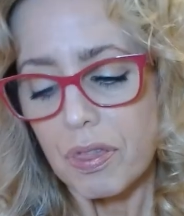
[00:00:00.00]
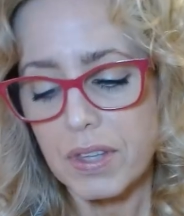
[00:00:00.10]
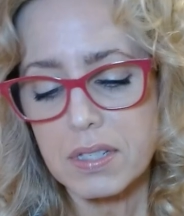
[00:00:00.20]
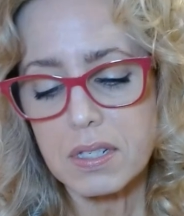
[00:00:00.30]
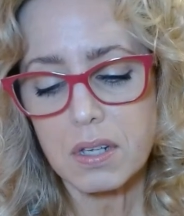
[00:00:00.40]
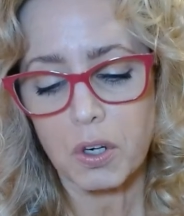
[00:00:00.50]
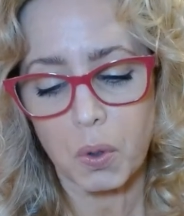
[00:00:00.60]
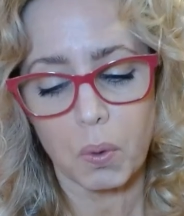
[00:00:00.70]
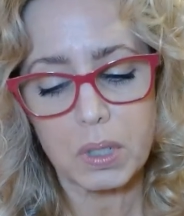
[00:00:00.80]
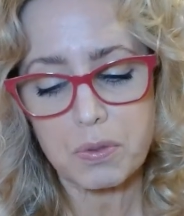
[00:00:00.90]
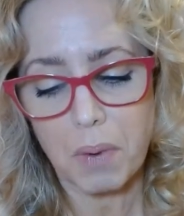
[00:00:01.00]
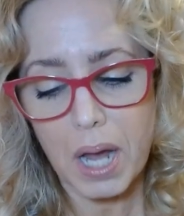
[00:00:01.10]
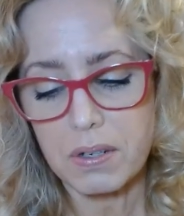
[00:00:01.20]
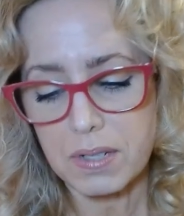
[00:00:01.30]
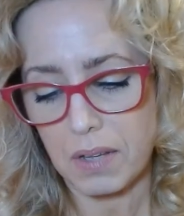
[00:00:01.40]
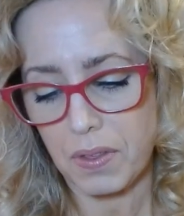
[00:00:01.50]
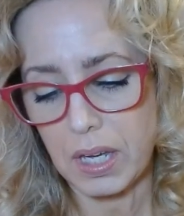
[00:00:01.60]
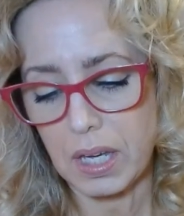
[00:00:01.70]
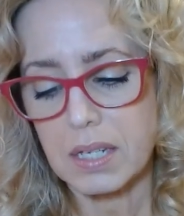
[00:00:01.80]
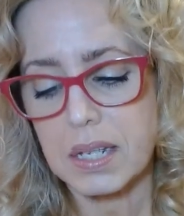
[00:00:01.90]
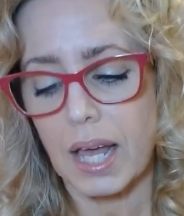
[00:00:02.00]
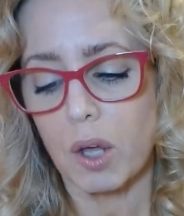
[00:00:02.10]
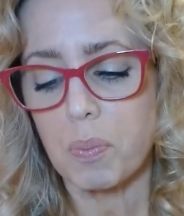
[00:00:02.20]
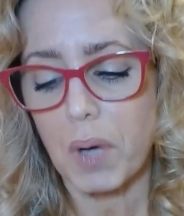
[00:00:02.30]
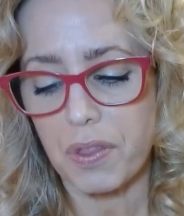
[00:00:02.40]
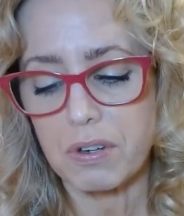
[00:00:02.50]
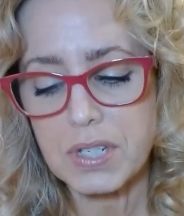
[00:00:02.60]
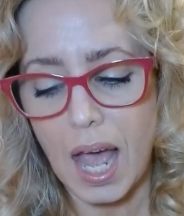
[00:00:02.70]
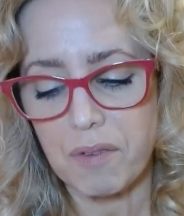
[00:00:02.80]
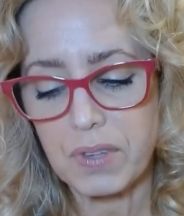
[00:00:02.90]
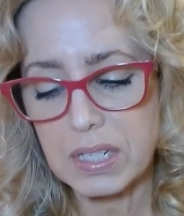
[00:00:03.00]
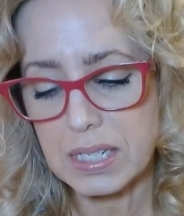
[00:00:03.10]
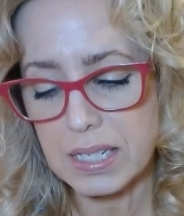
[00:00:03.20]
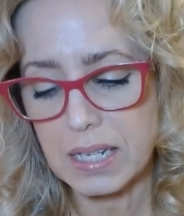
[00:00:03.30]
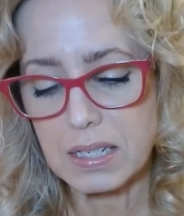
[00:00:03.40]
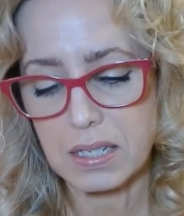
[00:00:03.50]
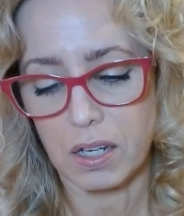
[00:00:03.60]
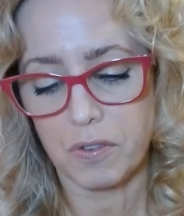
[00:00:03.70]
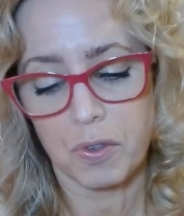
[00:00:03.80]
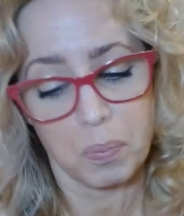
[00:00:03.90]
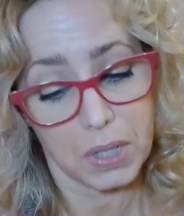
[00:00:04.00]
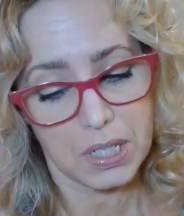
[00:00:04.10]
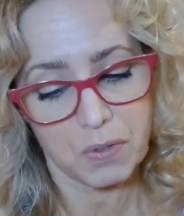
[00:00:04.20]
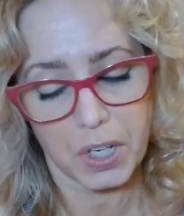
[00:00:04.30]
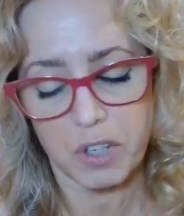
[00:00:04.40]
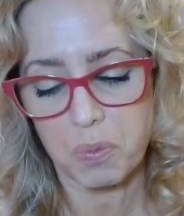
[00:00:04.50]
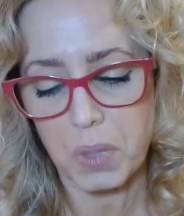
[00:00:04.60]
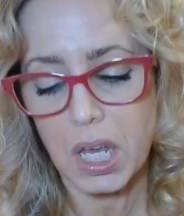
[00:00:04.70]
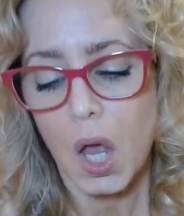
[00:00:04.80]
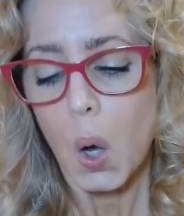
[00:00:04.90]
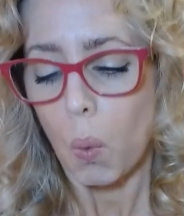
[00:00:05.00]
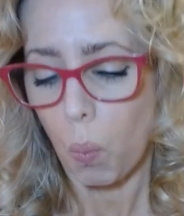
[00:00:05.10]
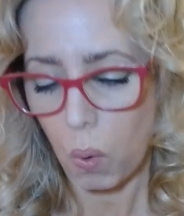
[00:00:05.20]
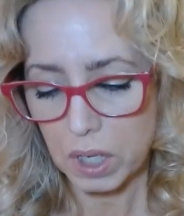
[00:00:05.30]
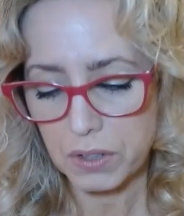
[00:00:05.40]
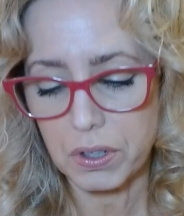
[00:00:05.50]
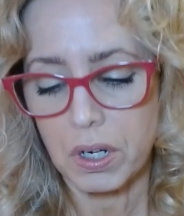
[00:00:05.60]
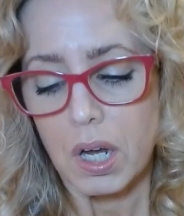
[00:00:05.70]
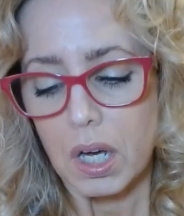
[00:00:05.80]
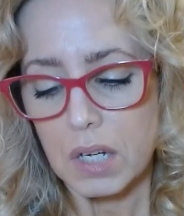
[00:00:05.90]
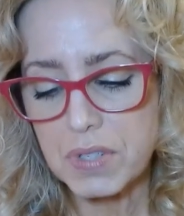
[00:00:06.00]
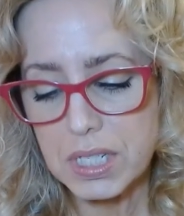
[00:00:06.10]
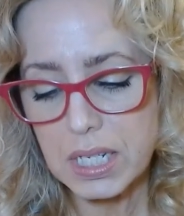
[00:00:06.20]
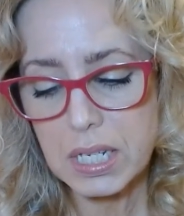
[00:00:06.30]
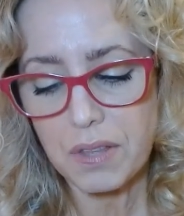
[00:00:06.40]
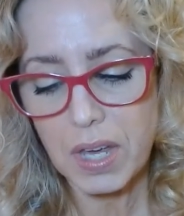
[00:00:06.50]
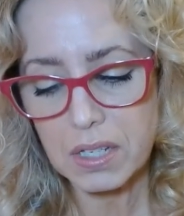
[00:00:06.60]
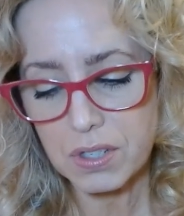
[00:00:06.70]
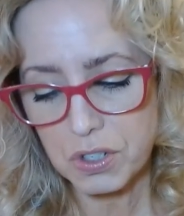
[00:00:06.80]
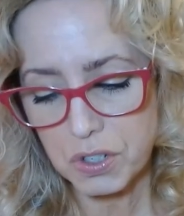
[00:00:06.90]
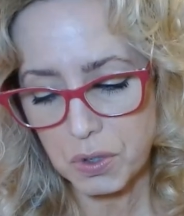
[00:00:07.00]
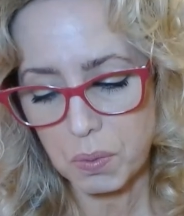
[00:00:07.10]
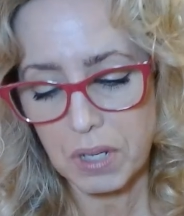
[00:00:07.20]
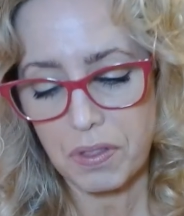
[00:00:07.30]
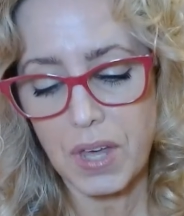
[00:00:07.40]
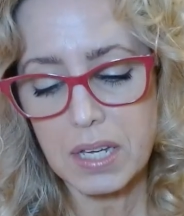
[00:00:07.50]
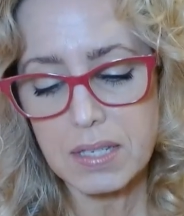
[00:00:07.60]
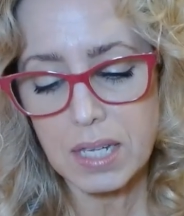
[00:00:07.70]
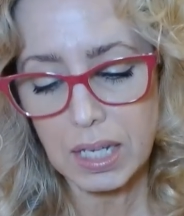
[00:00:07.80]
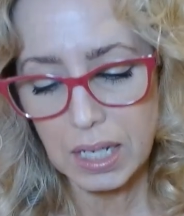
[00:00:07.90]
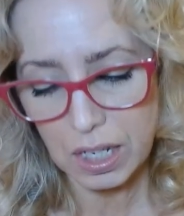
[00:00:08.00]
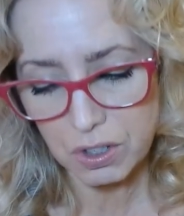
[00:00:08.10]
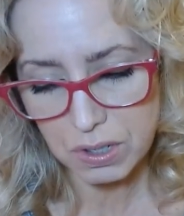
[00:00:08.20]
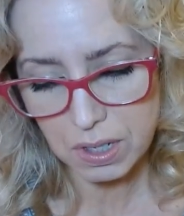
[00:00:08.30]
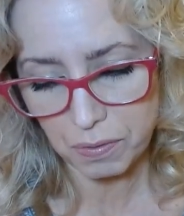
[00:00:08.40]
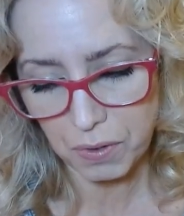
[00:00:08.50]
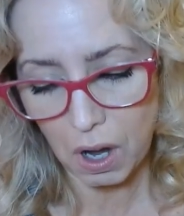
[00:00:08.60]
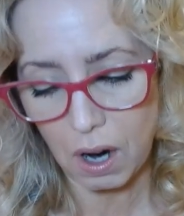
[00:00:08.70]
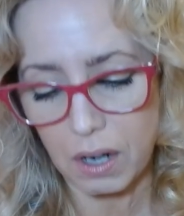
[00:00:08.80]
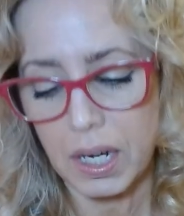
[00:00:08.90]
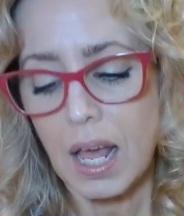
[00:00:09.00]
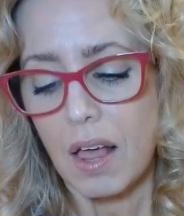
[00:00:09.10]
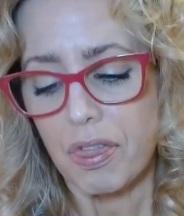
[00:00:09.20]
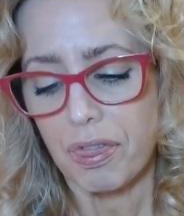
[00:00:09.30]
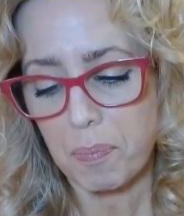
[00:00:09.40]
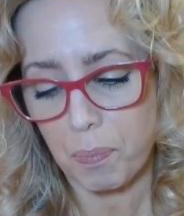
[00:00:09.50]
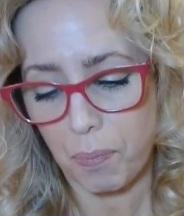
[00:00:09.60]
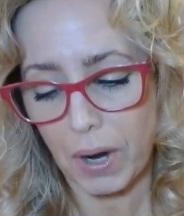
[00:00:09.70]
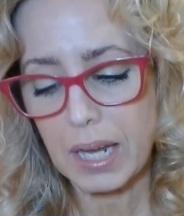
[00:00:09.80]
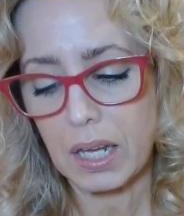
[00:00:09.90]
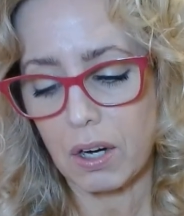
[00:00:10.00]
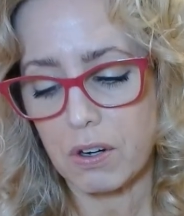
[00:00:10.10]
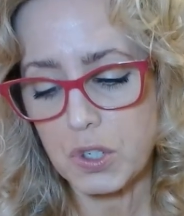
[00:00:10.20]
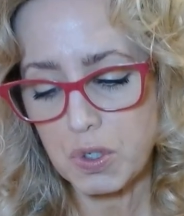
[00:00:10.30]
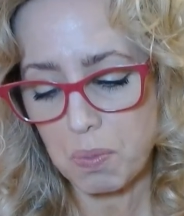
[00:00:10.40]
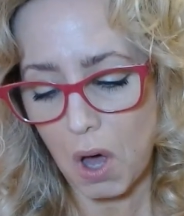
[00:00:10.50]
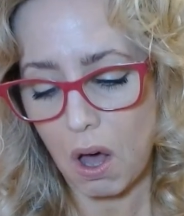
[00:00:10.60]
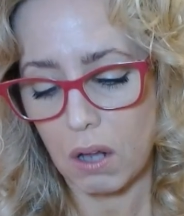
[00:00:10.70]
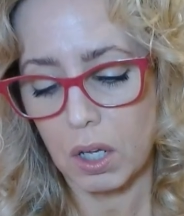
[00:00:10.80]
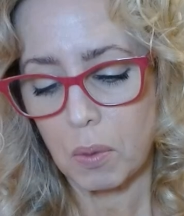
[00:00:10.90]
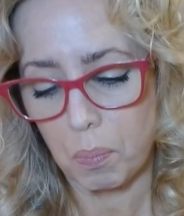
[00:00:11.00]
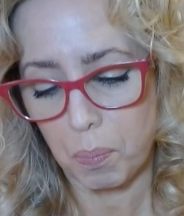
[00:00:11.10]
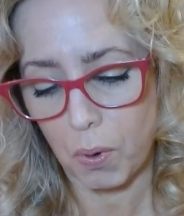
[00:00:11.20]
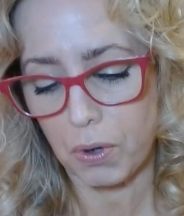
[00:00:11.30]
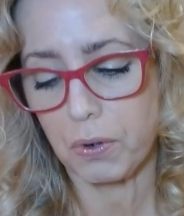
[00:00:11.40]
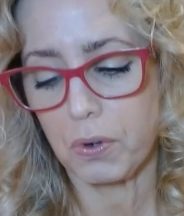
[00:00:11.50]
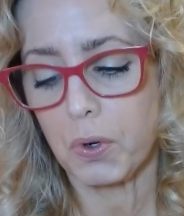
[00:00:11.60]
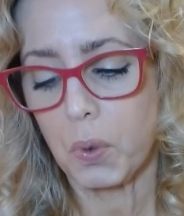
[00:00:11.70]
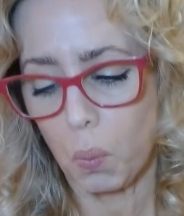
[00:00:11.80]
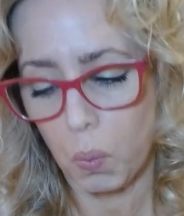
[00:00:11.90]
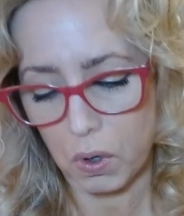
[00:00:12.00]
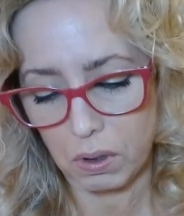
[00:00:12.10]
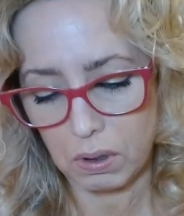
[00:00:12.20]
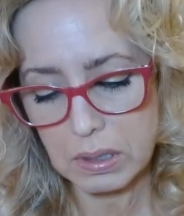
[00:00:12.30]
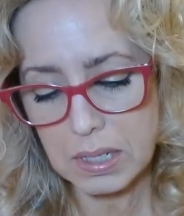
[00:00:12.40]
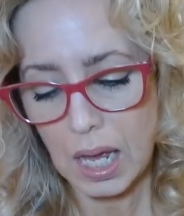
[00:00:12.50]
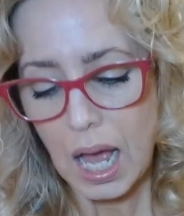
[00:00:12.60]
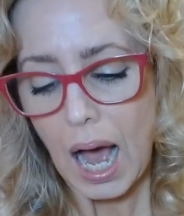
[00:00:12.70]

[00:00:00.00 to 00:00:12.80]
This is our goal as writers, I think, to help others have this sense of, please forgive me, wonder, of seeing things anew, things that can catch us off guard, that break in our small, bordered worlds.